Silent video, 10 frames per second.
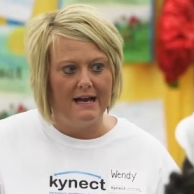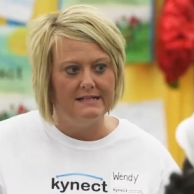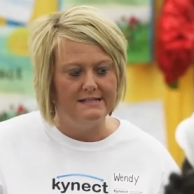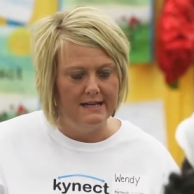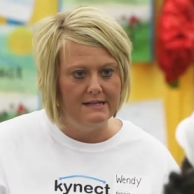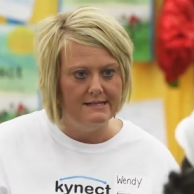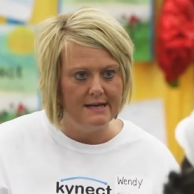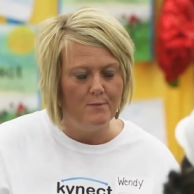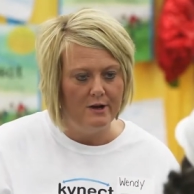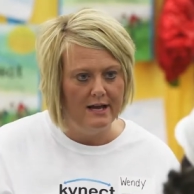for the first
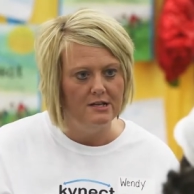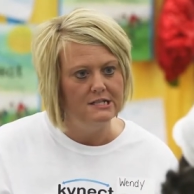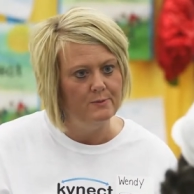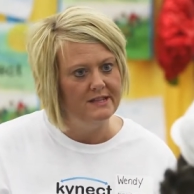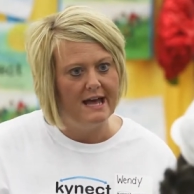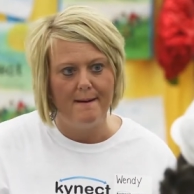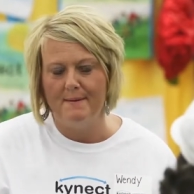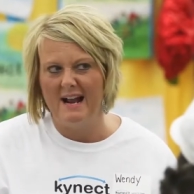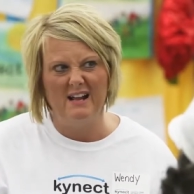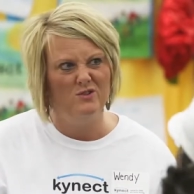time in history,
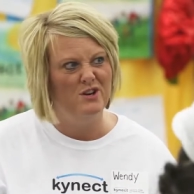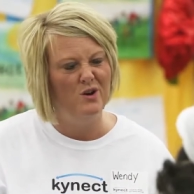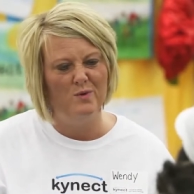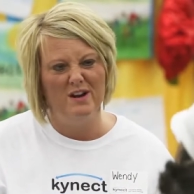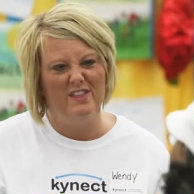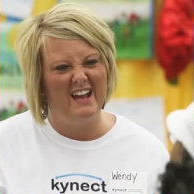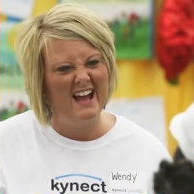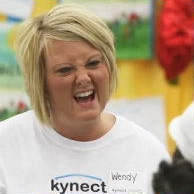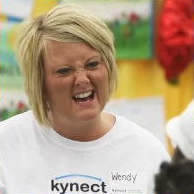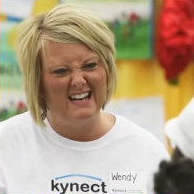every single
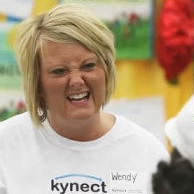Kentuckian